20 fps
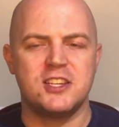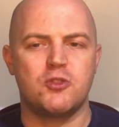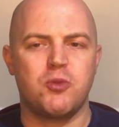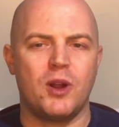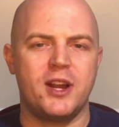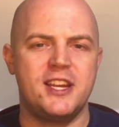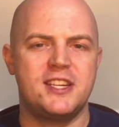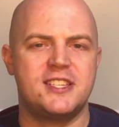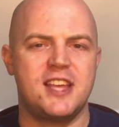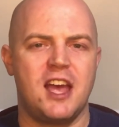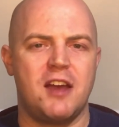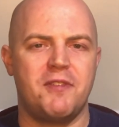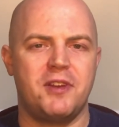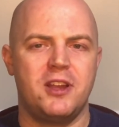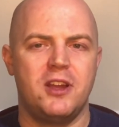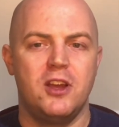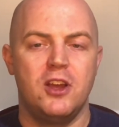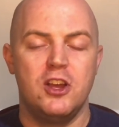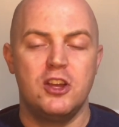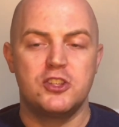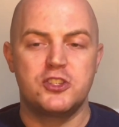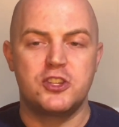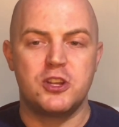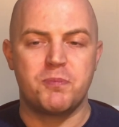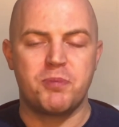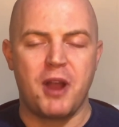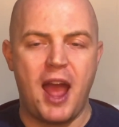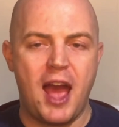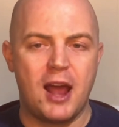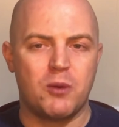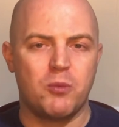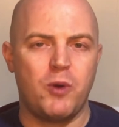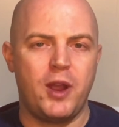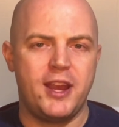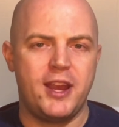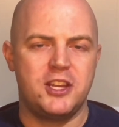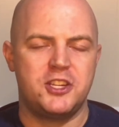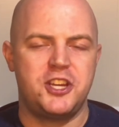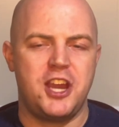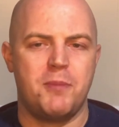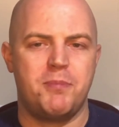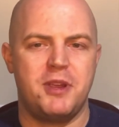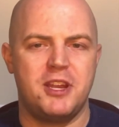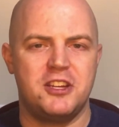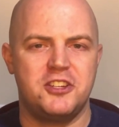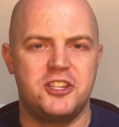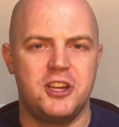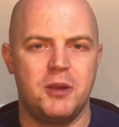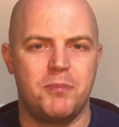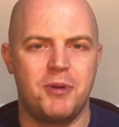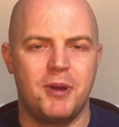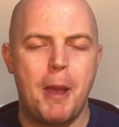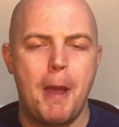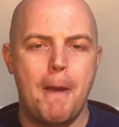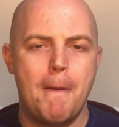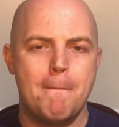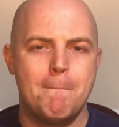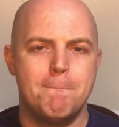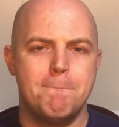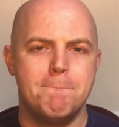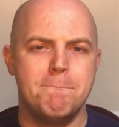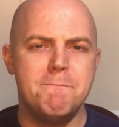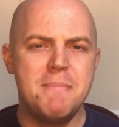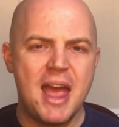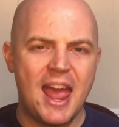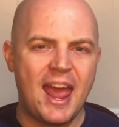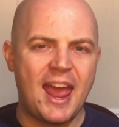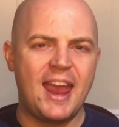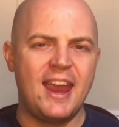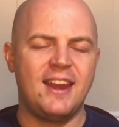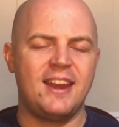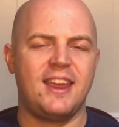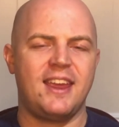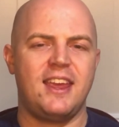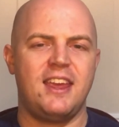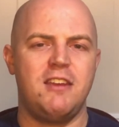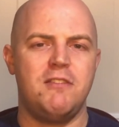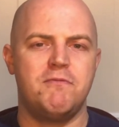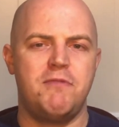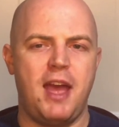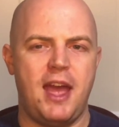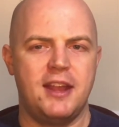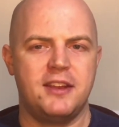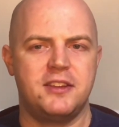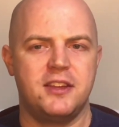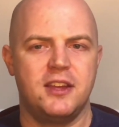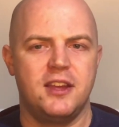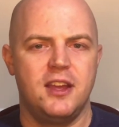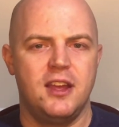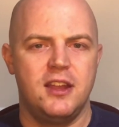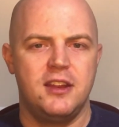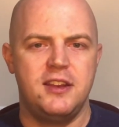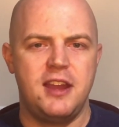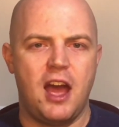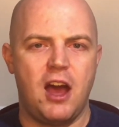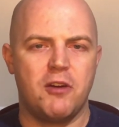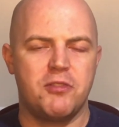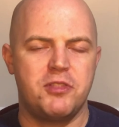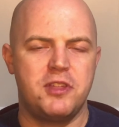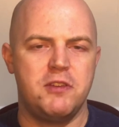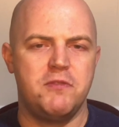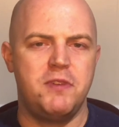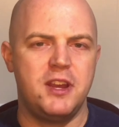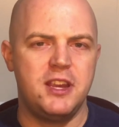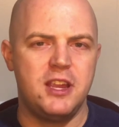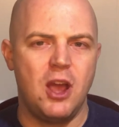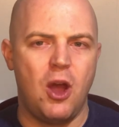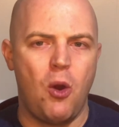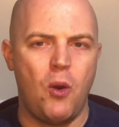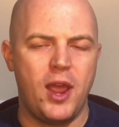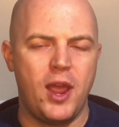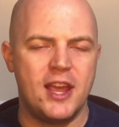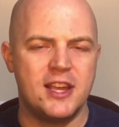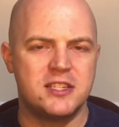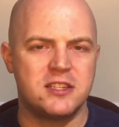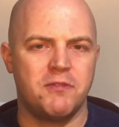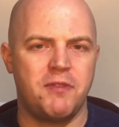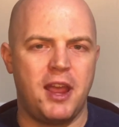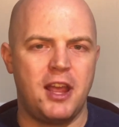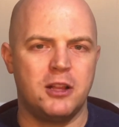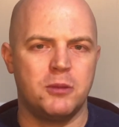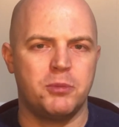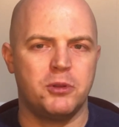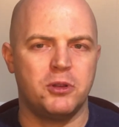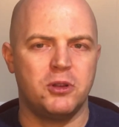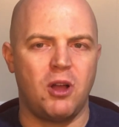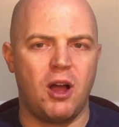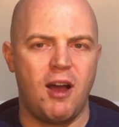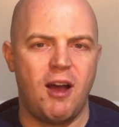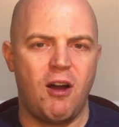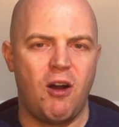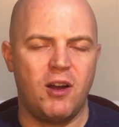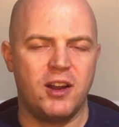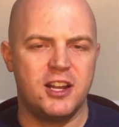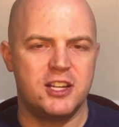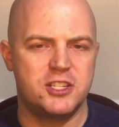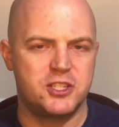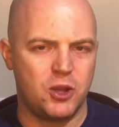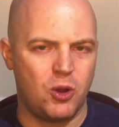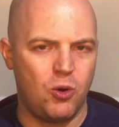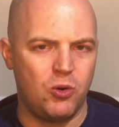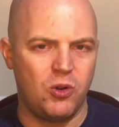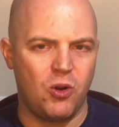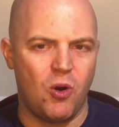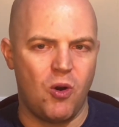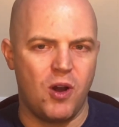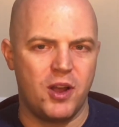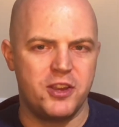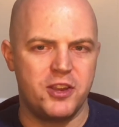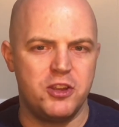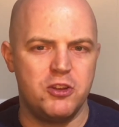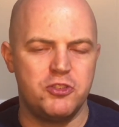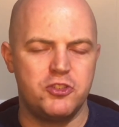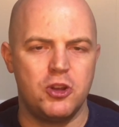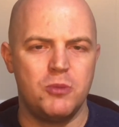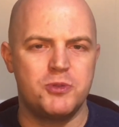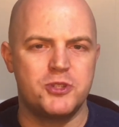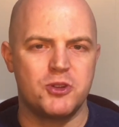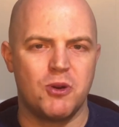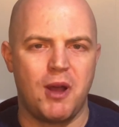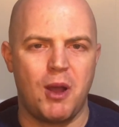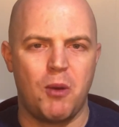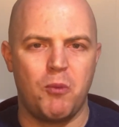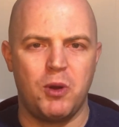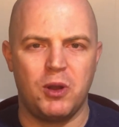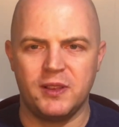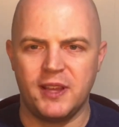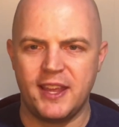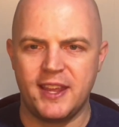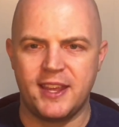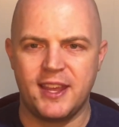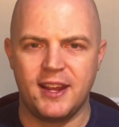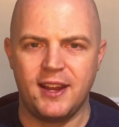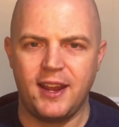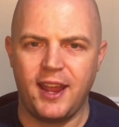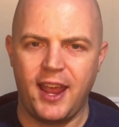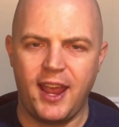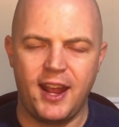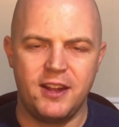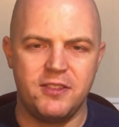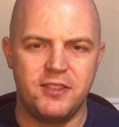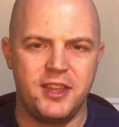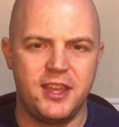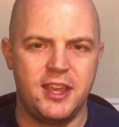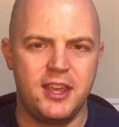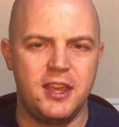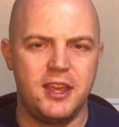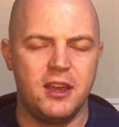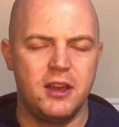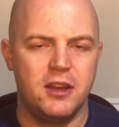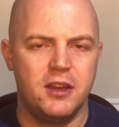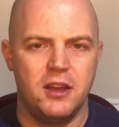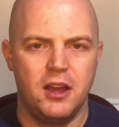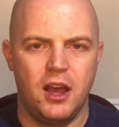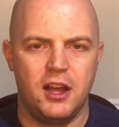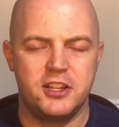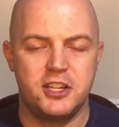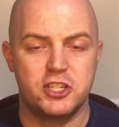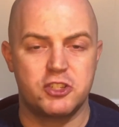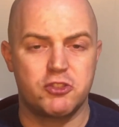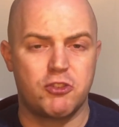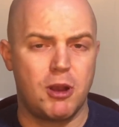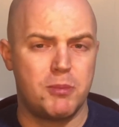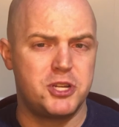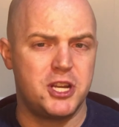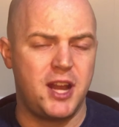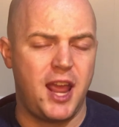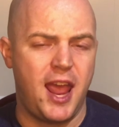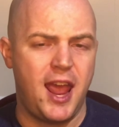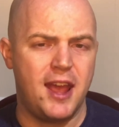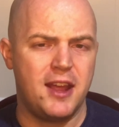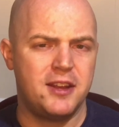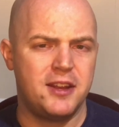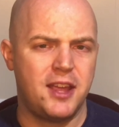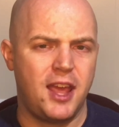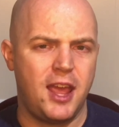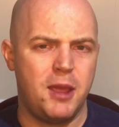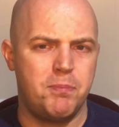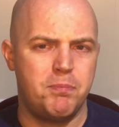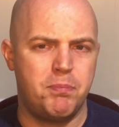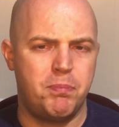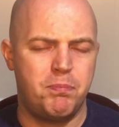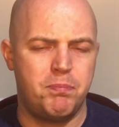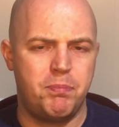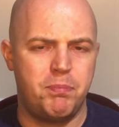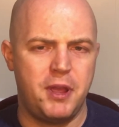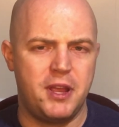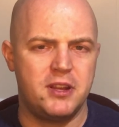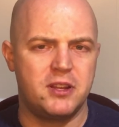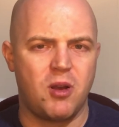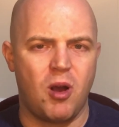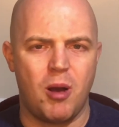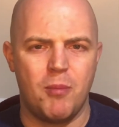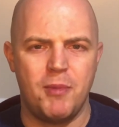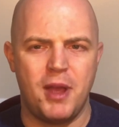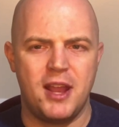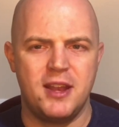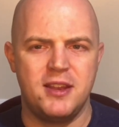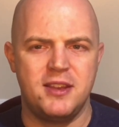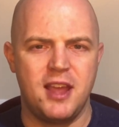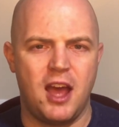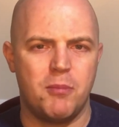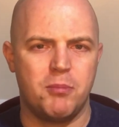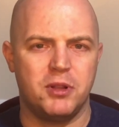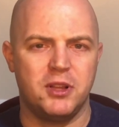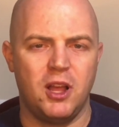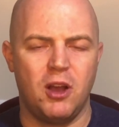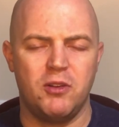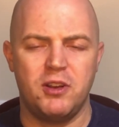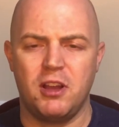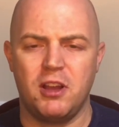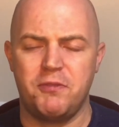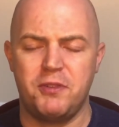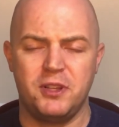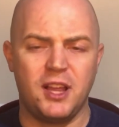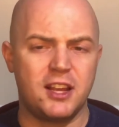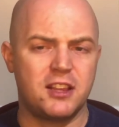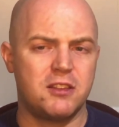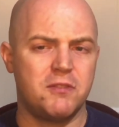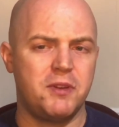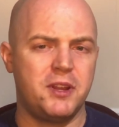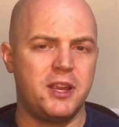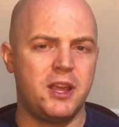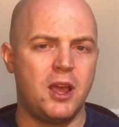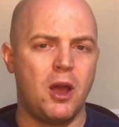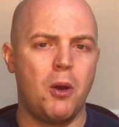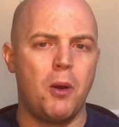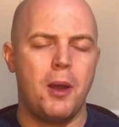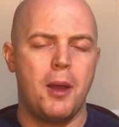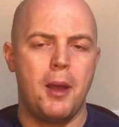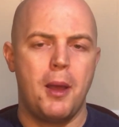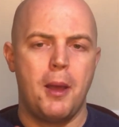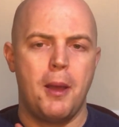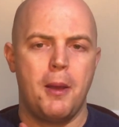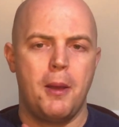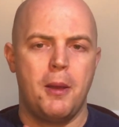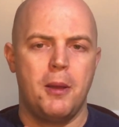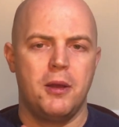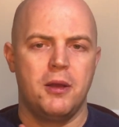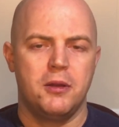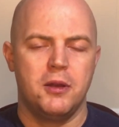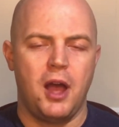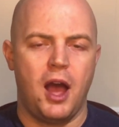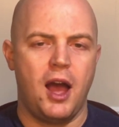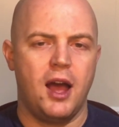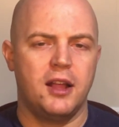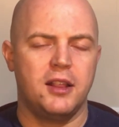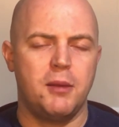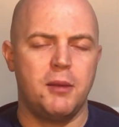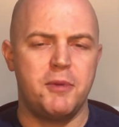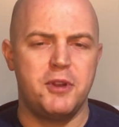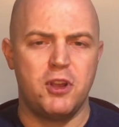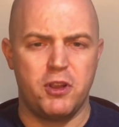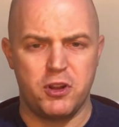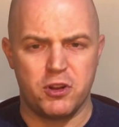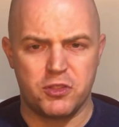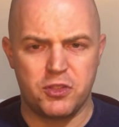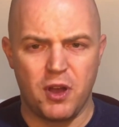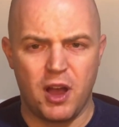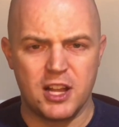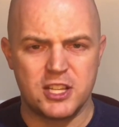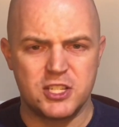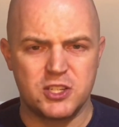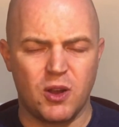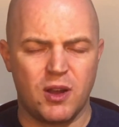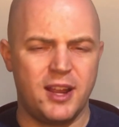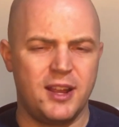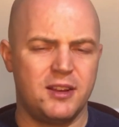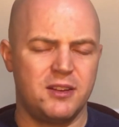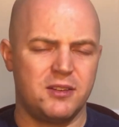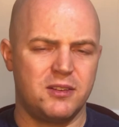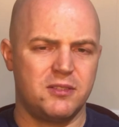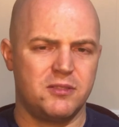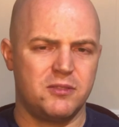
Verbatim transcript: 27 Super Atom Weight Championship main event. Now, the video is available on its own on YouTube, so I will link it in the description and a pinned comment down below. Now, if you like the video, uh, let me know your thoughts on it.